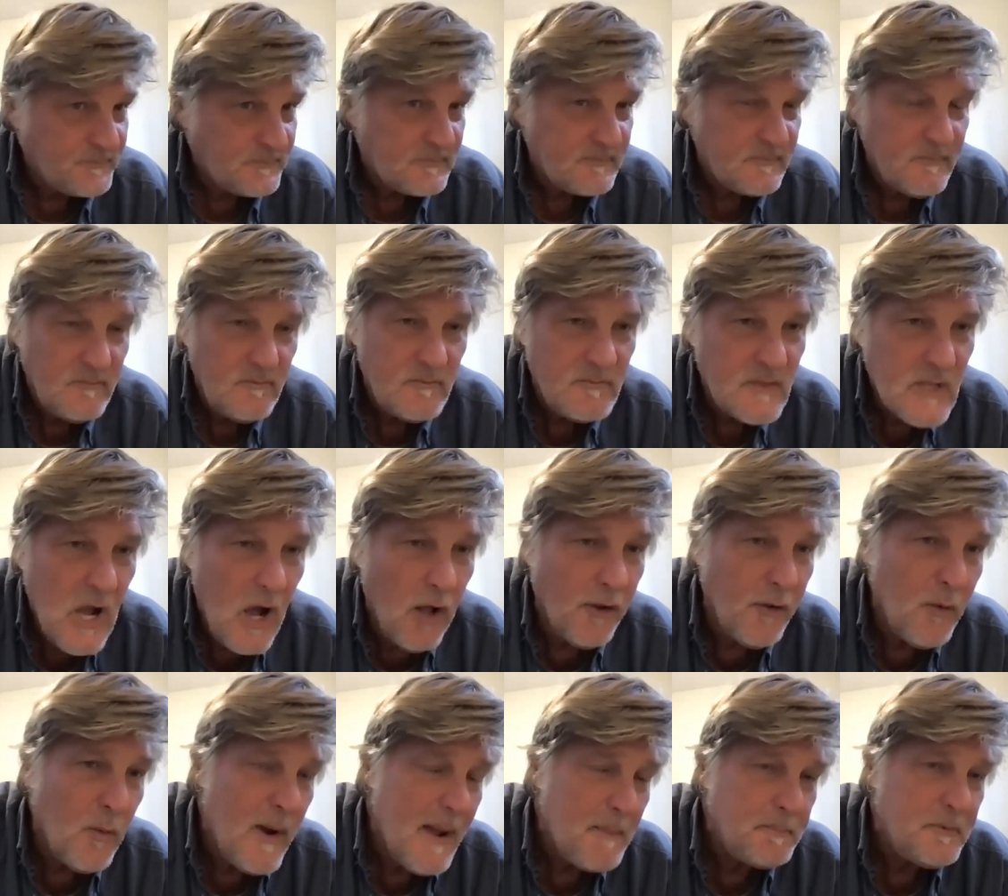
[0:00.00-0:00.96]
All the way up
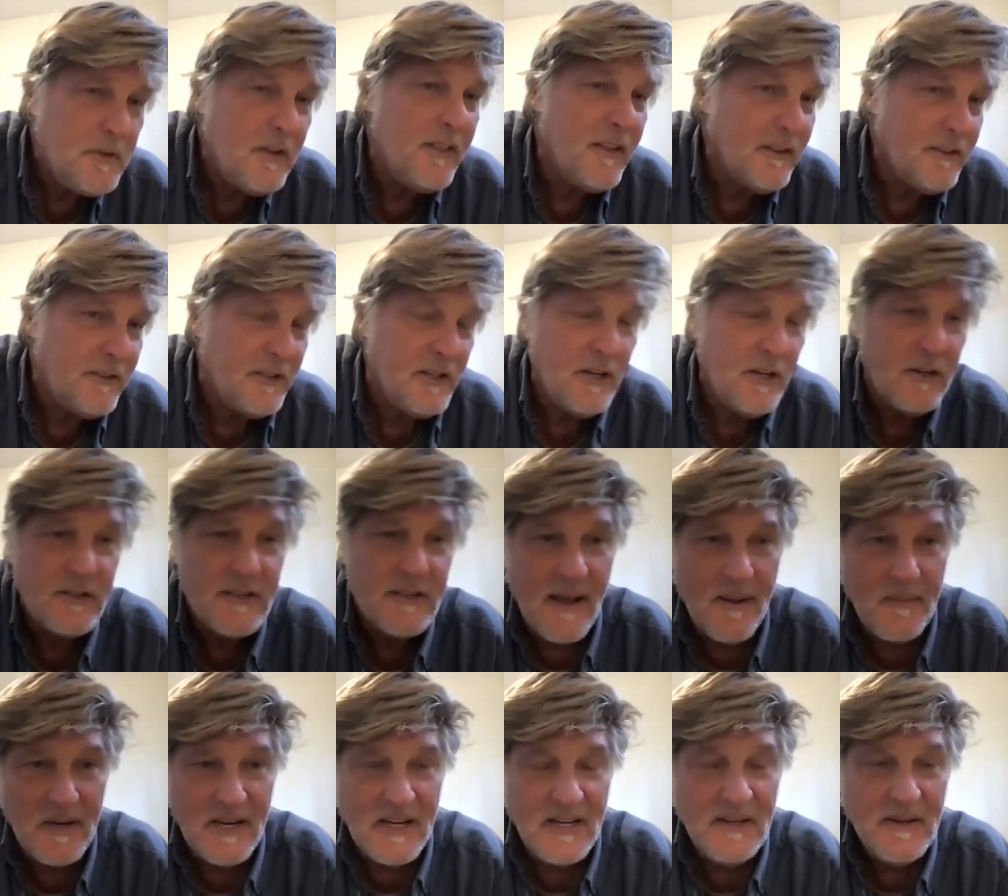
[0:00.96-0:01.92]
to this year,
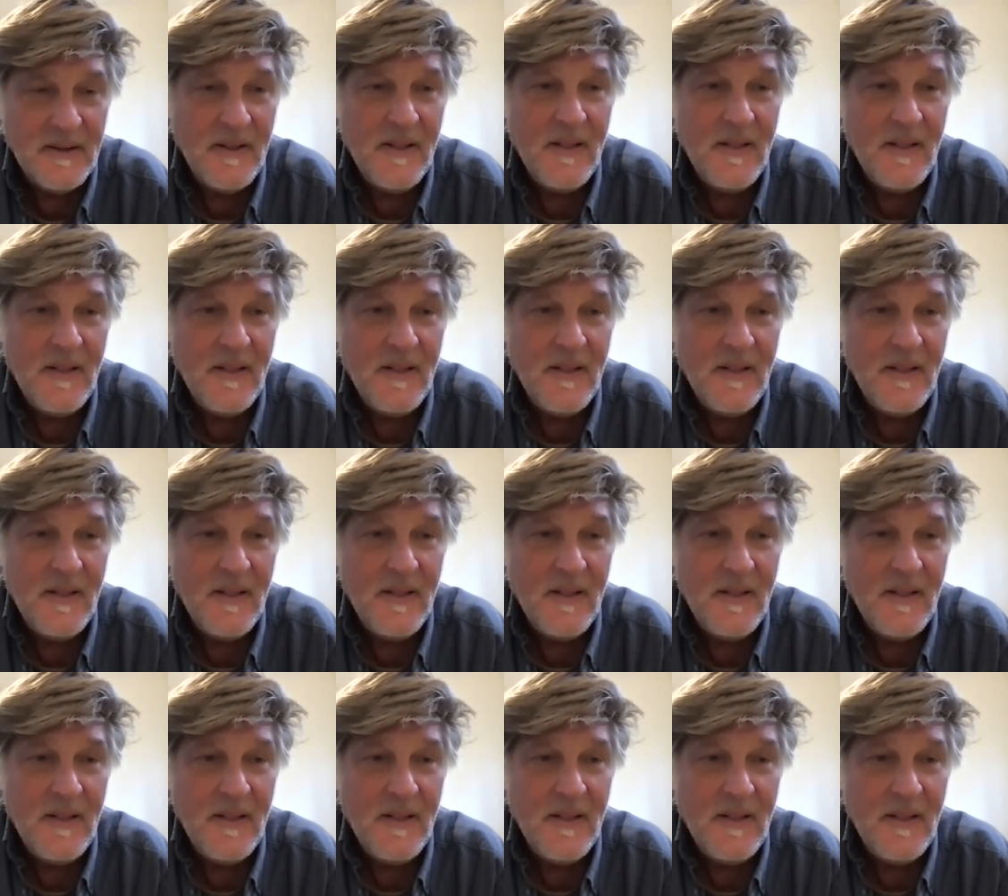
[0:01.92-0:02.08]
Debbie.